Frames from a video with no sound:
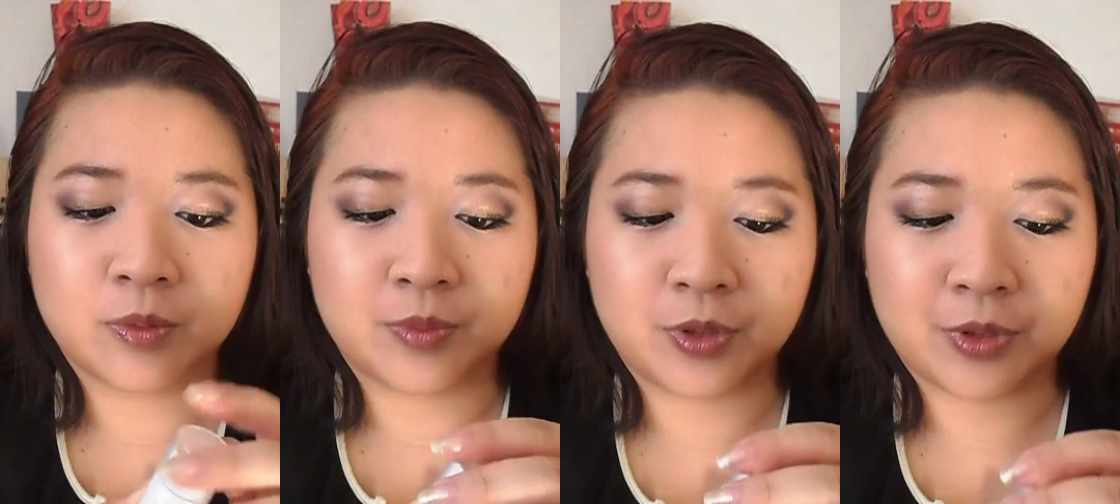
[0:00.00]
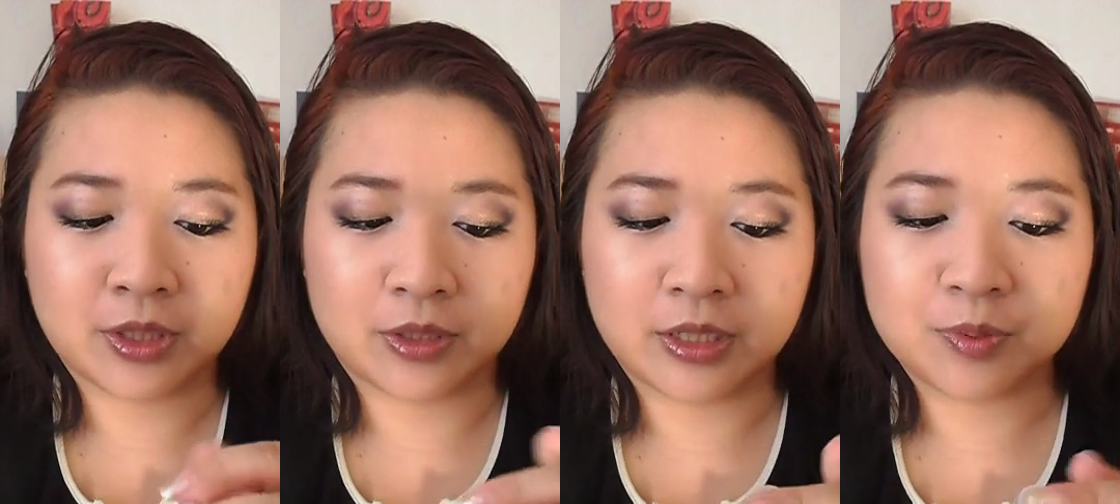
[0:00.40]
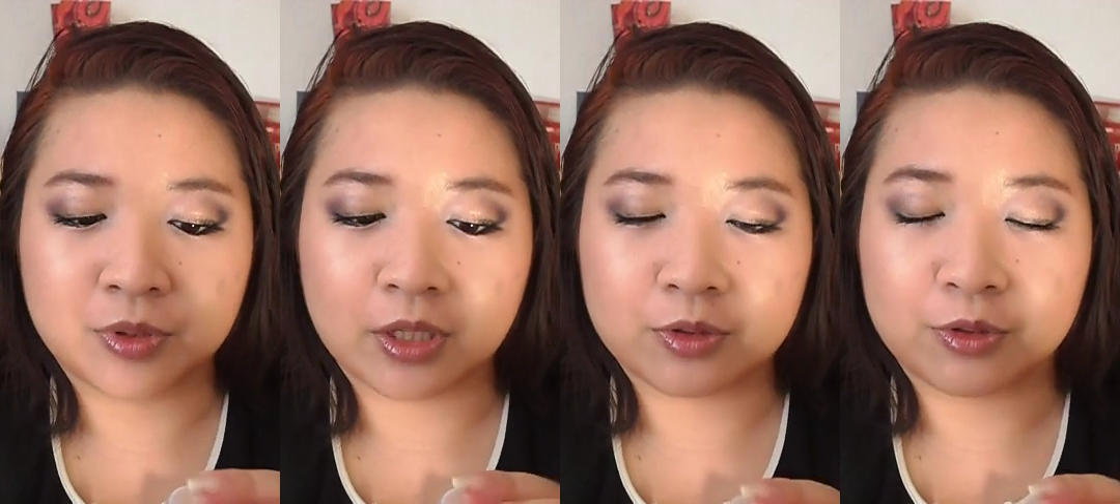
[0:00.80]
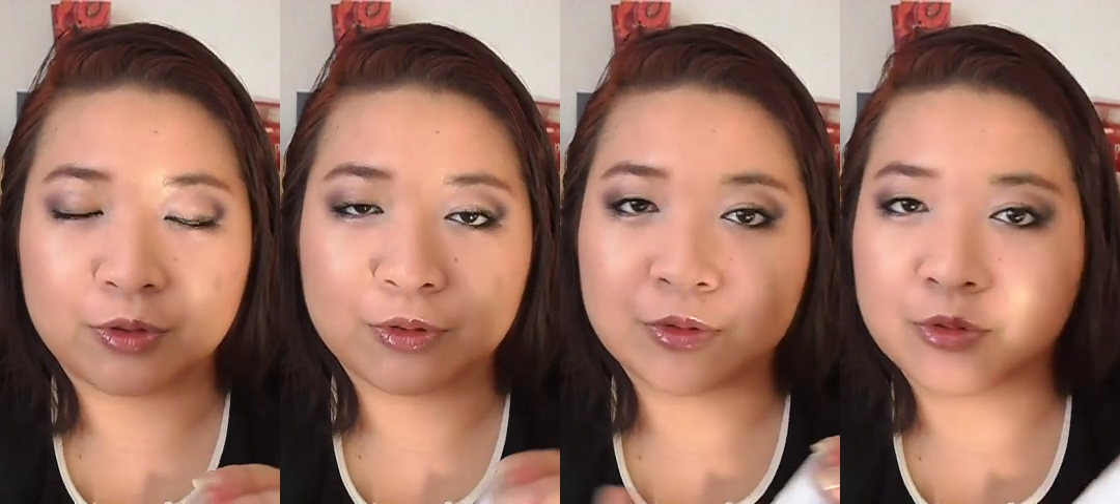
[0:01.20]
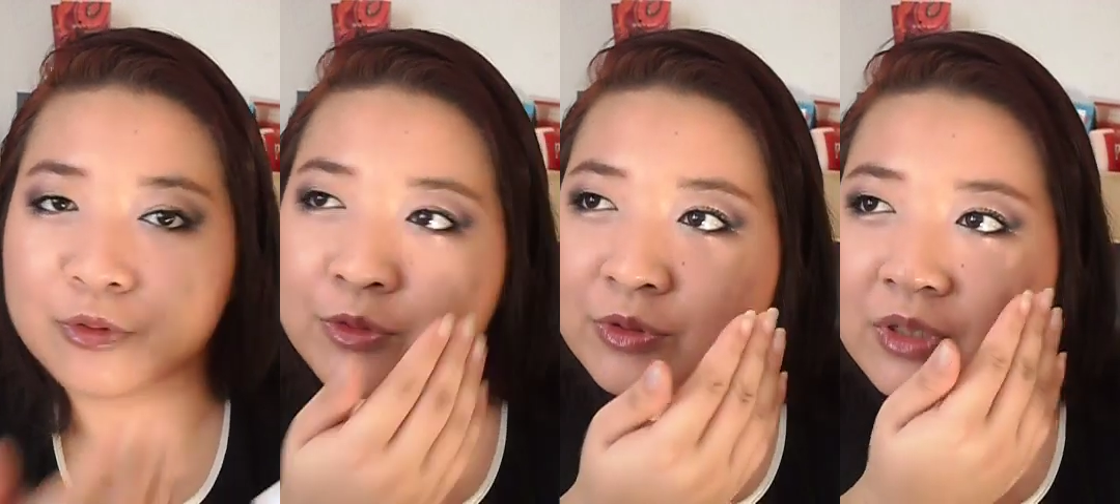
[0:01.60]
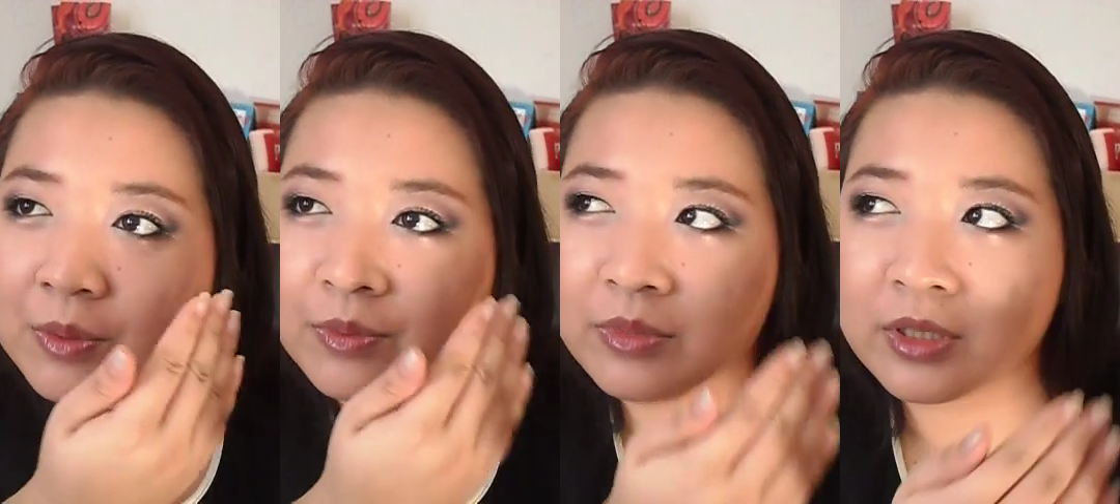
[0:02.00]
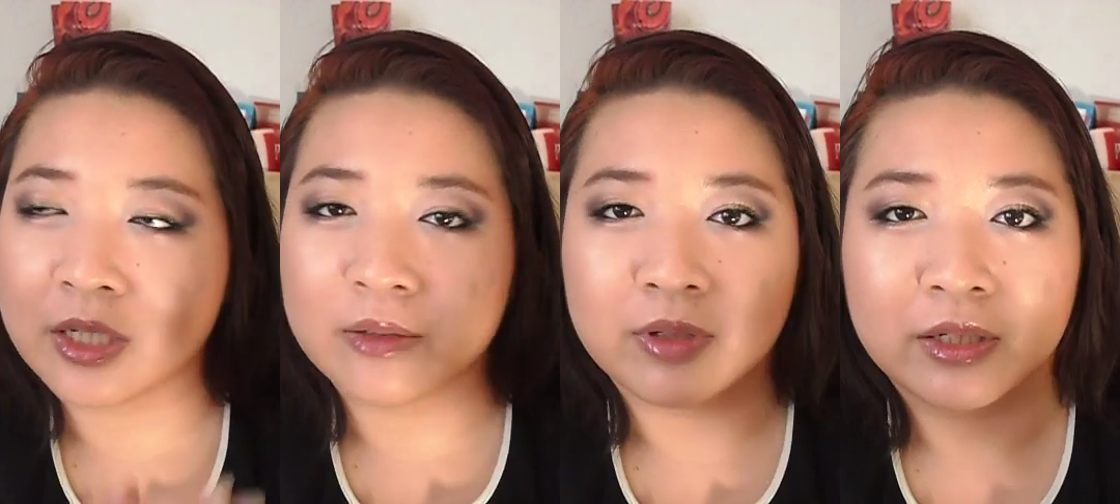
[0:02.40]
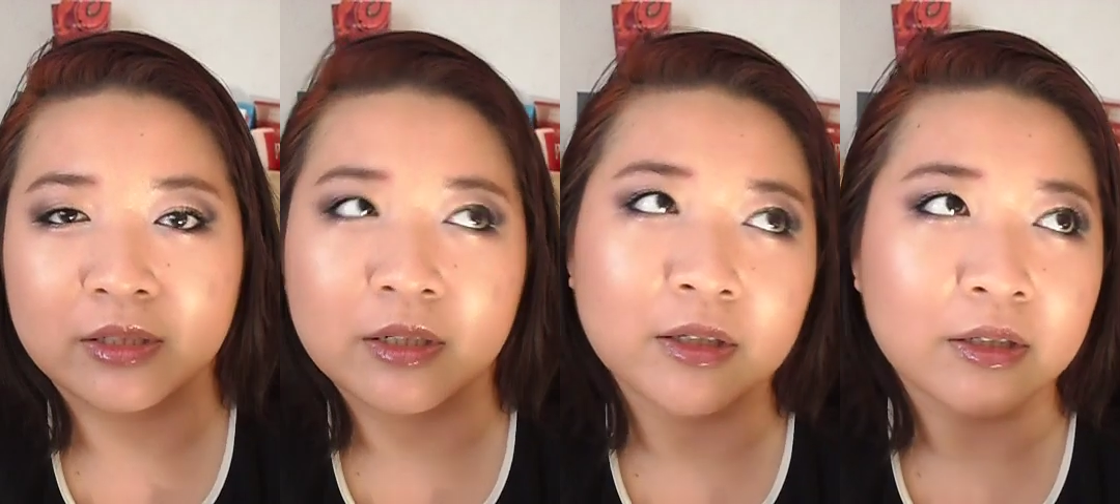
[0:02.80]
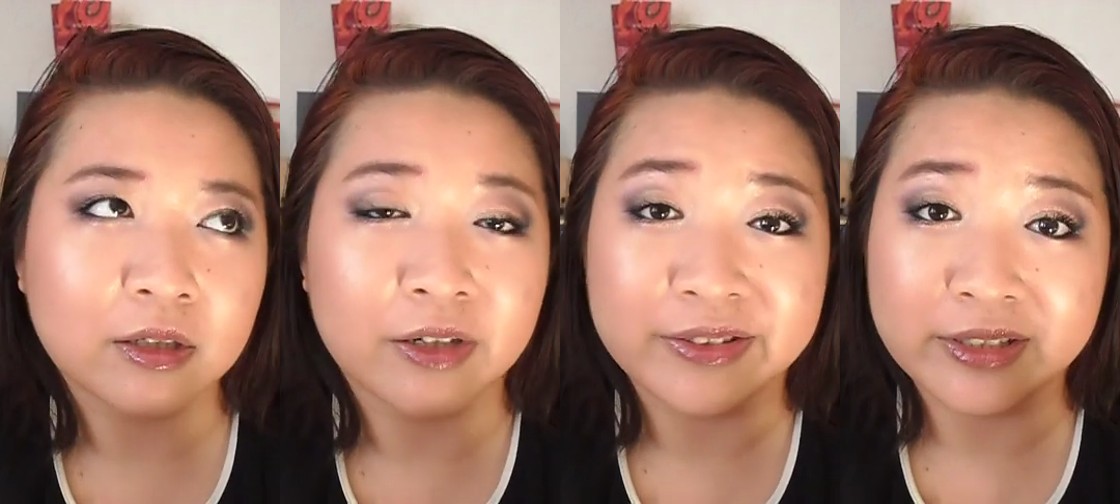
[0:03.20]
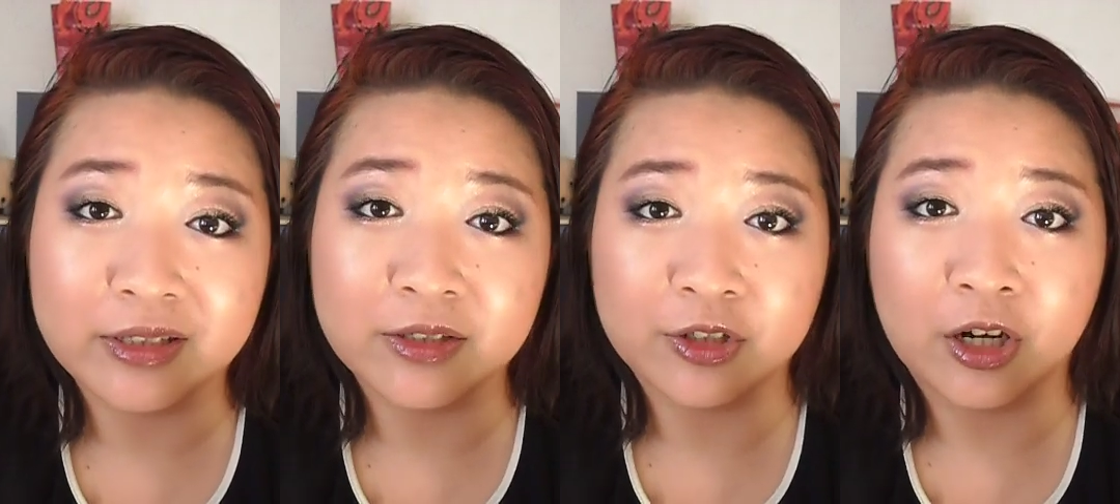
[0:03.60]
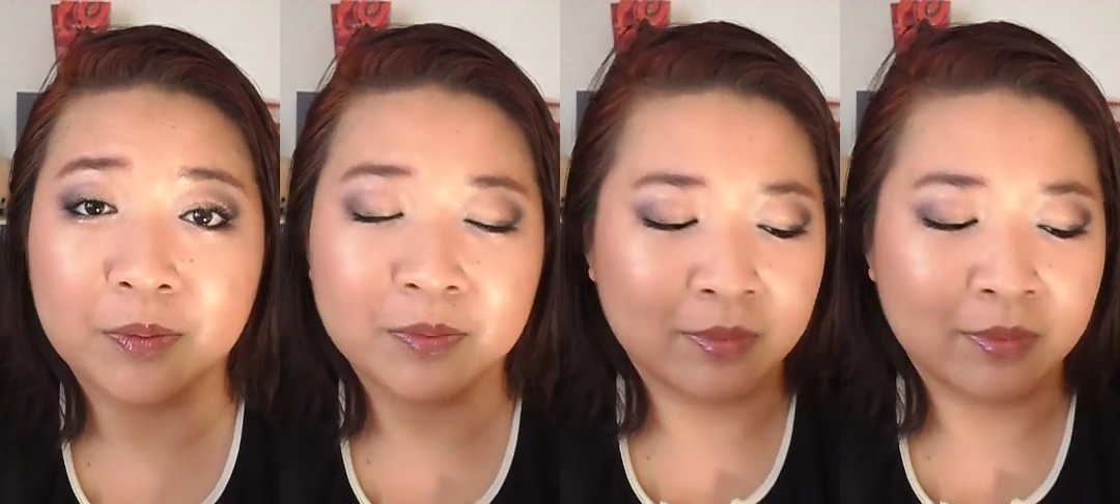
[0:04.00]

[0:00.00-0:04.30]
be quite a nice product to use to do some kind of like concealer job.